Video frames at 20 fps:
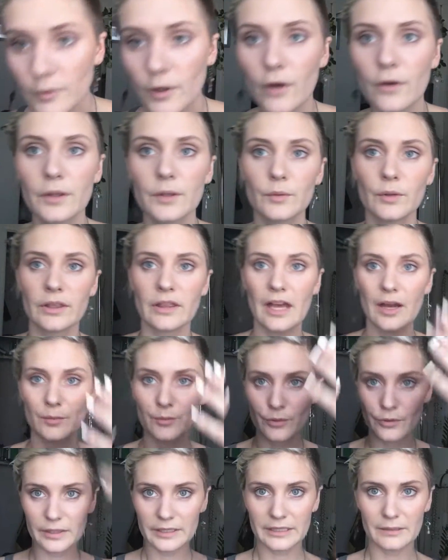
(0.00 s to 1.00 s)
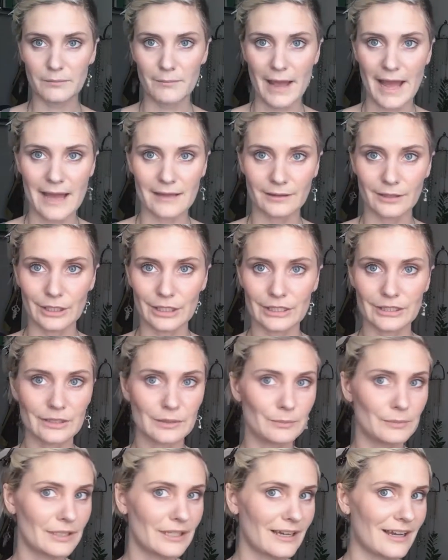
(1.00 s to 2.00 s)
going with a pretty matte look
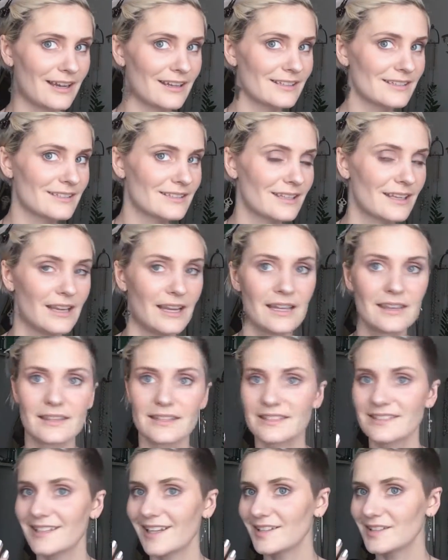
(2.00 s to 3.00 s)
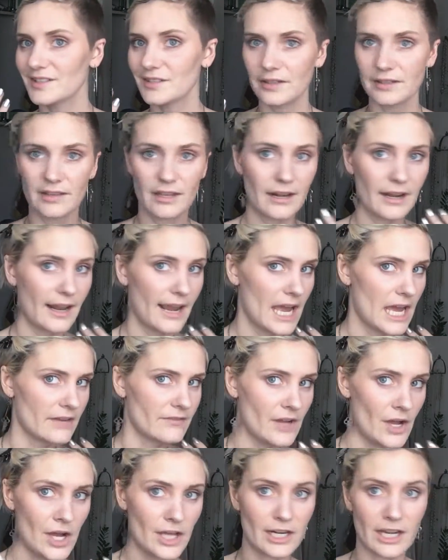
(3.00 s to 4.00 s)
because the sunscreen that I have
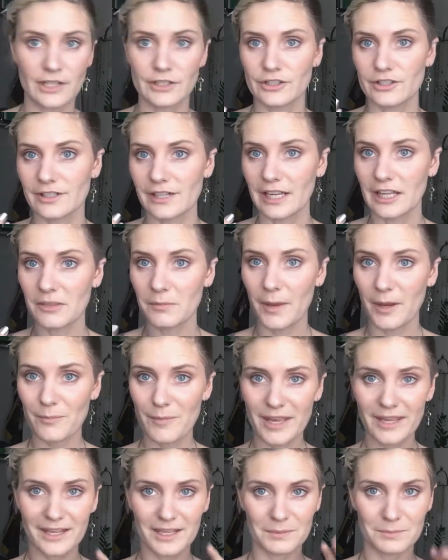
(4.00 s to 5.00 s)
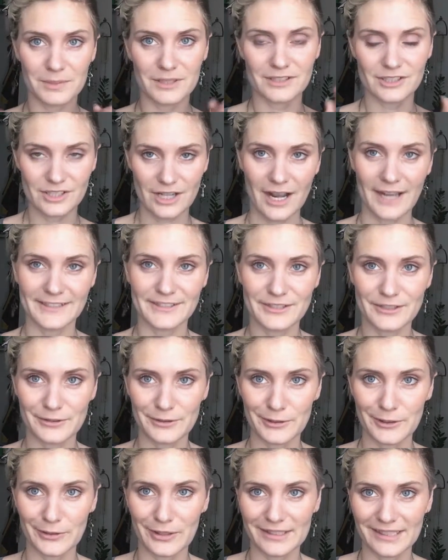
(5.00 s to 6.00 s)
on underneath my makeup shines
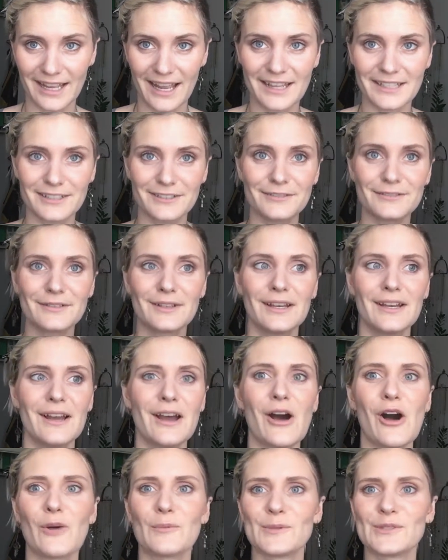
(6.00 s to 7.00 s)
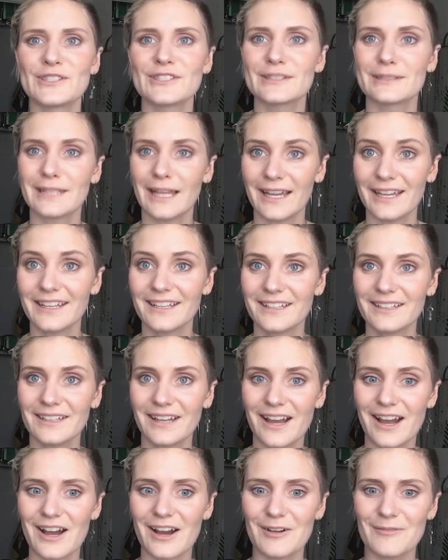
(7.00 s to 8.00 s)
through and kind of almost like
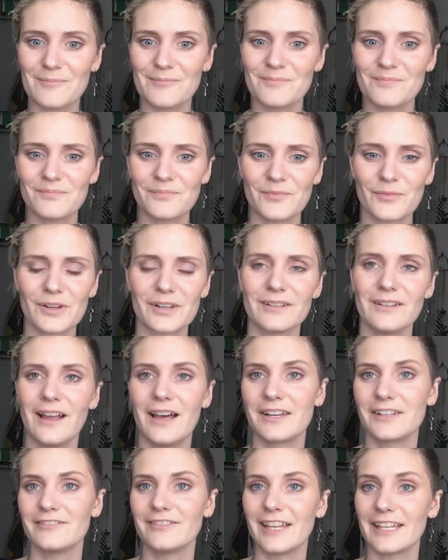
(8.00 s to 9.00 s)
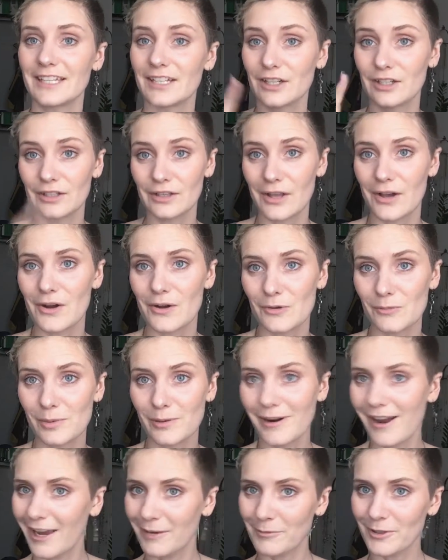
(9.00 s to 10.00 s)
what a lot of like glow
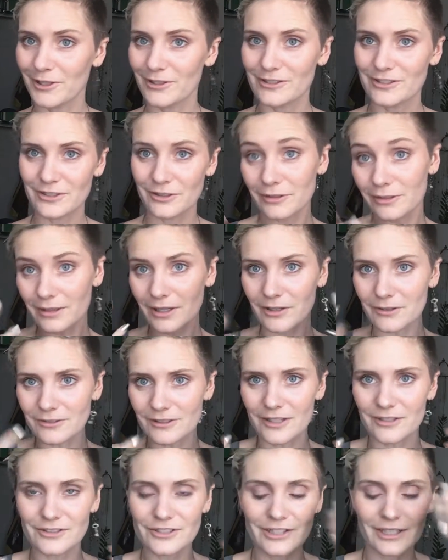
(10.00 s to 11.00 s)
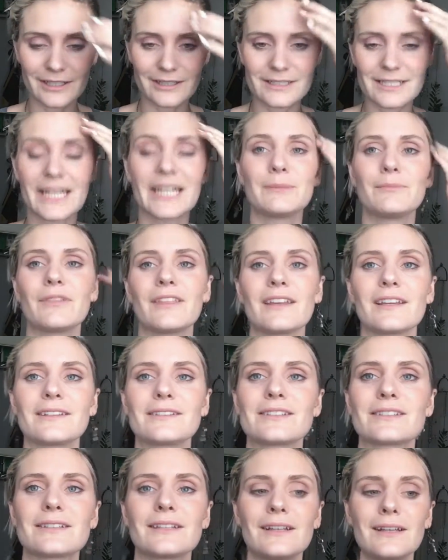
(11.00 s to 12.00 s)
primers or glow lotion type
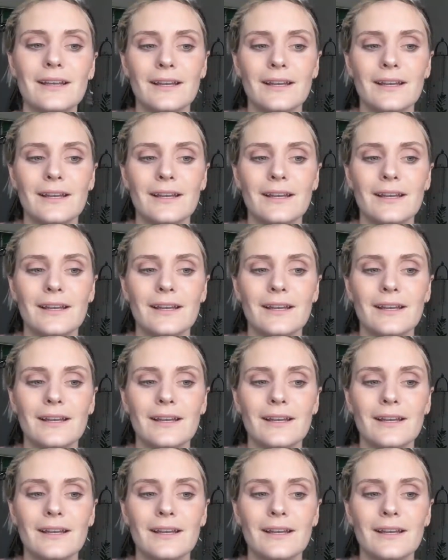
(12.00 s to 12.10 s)
things,